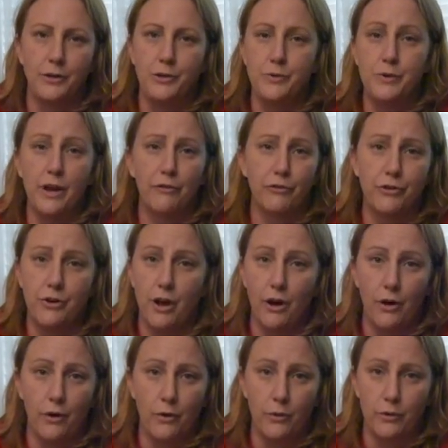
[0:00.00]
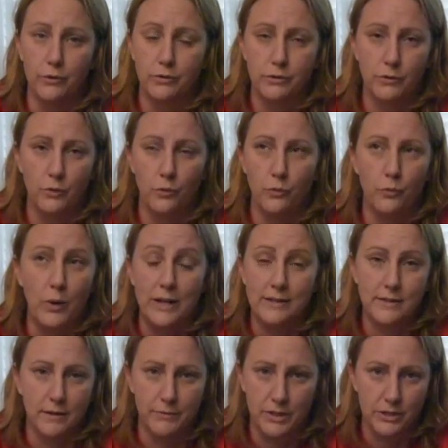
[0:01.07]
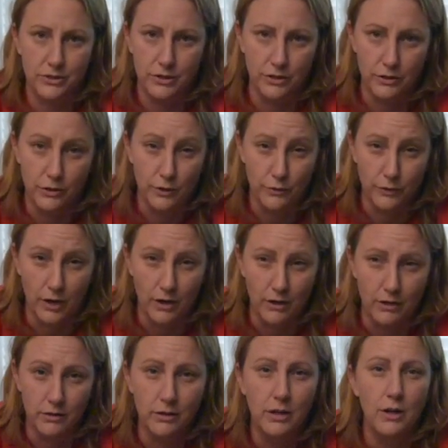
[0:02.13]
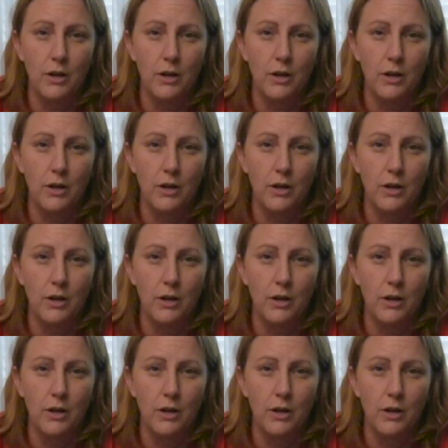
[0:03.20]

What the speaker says: You never know when something's going to go wrong.